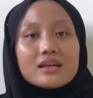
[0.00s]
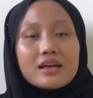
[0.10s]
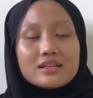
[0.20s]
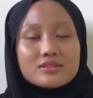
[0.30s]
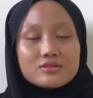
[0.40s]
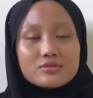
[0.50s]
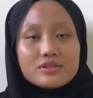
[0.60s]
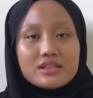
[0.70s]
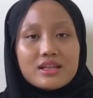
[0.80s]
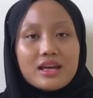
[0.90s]
each
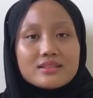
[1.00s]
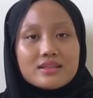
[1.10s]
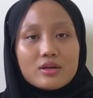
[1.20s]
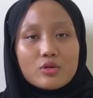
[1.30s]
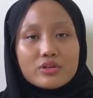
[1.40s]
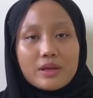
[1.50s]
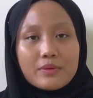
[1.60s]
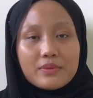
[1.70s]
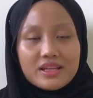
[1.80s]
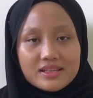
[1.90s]
student has their own
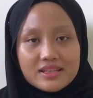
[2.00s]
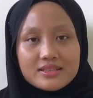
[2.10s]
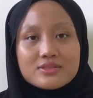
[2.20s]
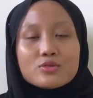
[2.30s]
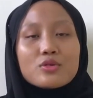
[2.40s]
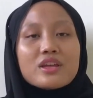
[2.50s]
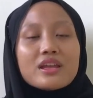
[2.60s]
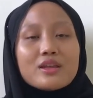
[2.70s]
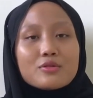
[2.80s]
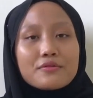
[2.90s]
capabilities, so they
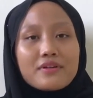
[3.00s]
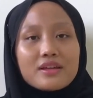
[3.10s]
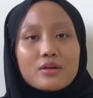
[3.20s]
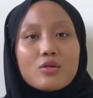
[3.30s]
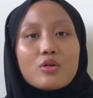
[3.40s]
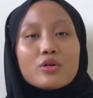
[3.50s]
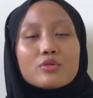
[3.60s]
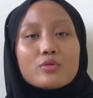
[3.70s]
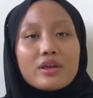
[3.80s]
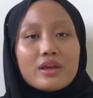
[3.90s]
need to find their
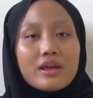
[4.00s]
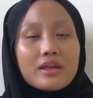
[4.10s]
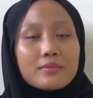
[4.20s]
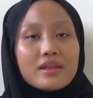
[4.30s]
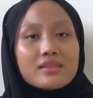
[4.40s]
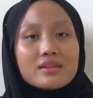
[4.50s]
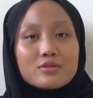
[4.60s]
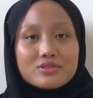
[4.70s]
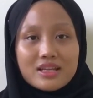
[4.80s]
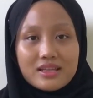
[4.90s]
own way and method
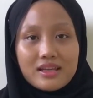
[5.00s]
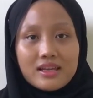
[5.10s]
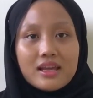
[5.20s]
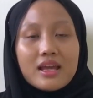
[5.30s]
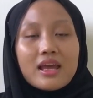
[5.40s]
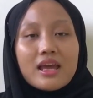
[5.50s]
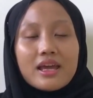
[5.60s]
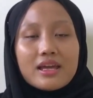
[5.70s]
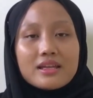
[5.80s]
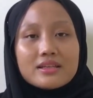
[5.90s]
to study.
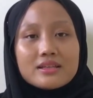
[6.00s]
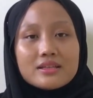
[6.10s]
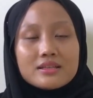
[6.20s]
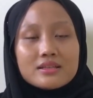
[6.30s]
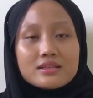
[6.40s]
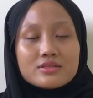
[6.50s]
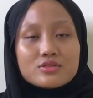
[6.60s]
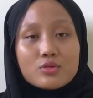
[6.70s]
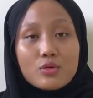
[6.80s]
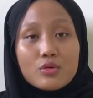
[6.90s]
And
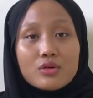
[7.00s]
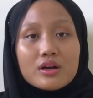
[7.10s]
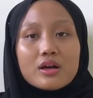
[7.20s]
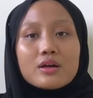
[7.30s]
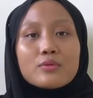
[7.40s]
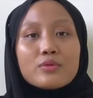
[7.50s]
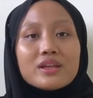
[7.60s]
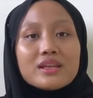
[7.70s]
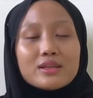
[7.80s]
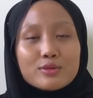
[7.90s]
so,
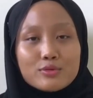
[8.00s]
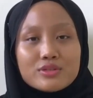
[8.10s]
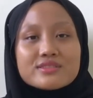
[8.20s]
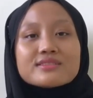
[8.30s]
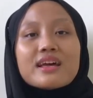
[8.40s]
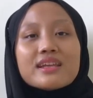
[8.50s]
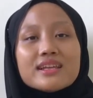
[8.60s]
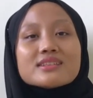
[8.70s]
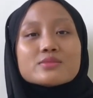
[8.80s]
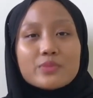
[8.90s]
we need to
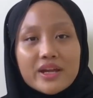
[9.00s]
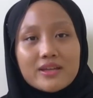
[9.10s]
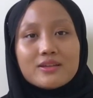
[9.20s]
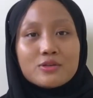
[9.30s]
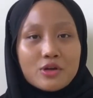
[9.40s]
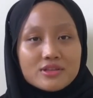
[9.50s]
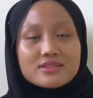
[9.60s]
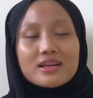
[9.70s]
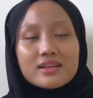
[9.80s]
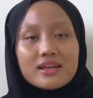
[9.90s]
study smart, not
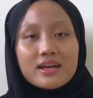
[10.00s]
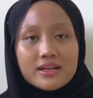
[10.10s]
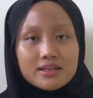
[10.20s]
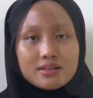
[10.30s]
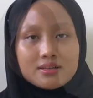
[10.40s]
study hard.